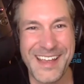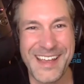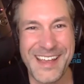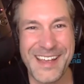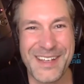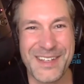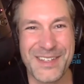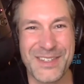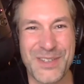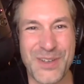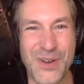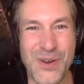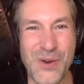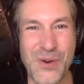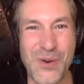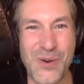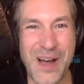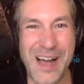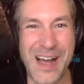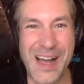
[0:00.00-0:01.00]

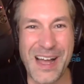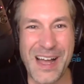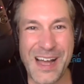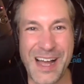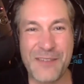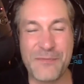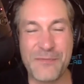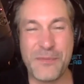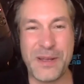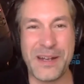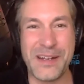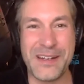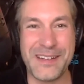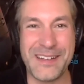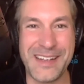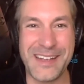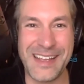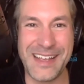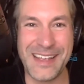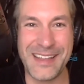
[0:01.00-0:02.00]
So I've
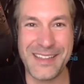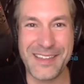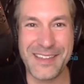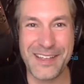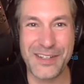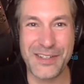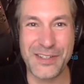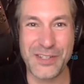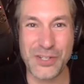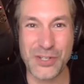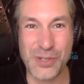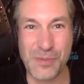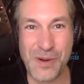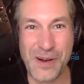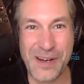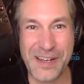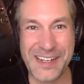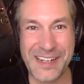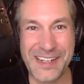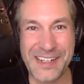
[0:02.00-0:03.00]
been in the digital
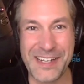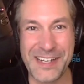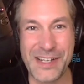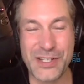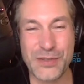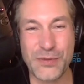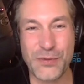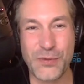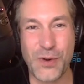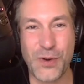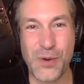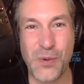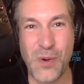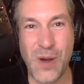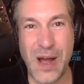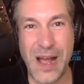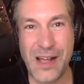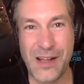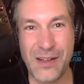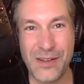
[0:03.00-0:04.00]
marketing niche for a
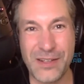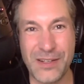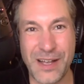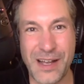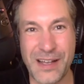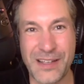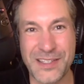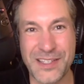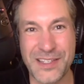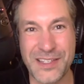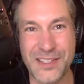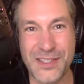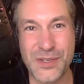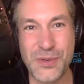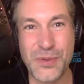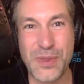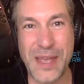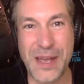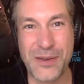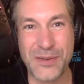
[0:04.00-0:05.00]
while, since
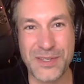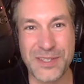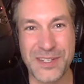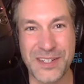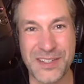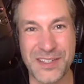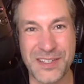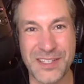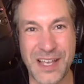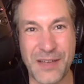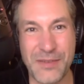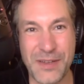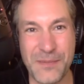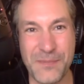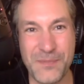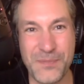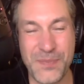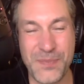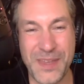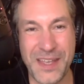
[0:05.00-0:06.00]

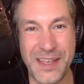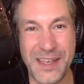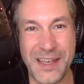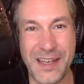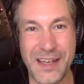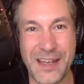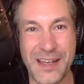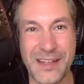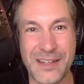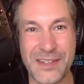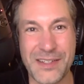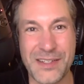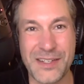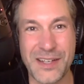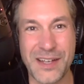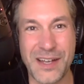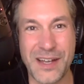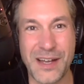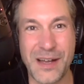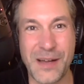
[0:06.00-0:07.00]
2007. And
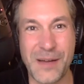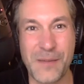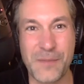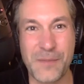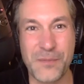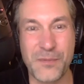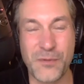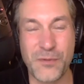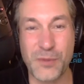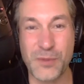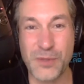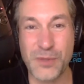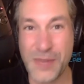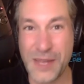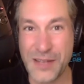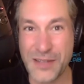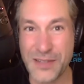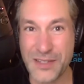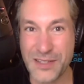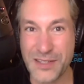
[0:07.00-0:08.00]
from
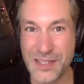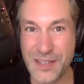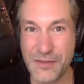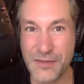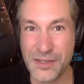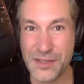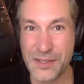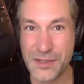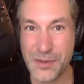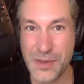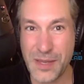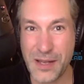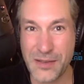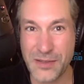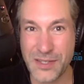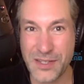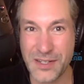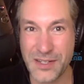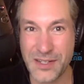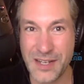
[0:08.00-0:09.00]
2007 to
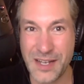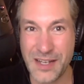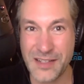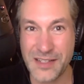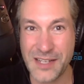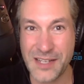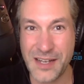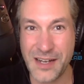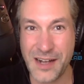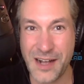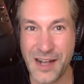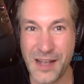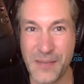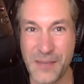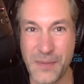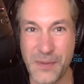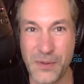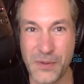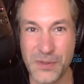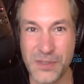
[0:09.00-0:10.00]
2010, I
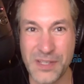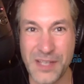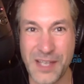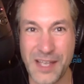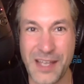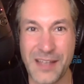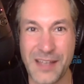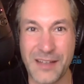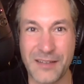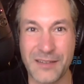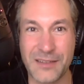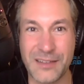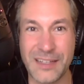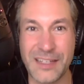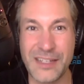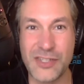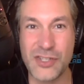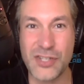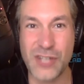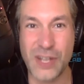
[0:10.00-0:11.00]
built a
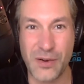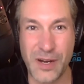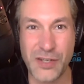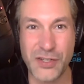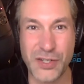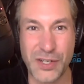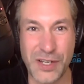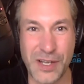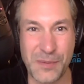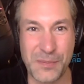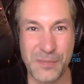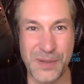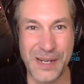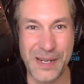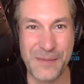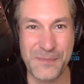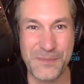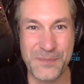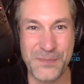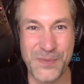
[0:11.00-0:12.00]
lead generation company.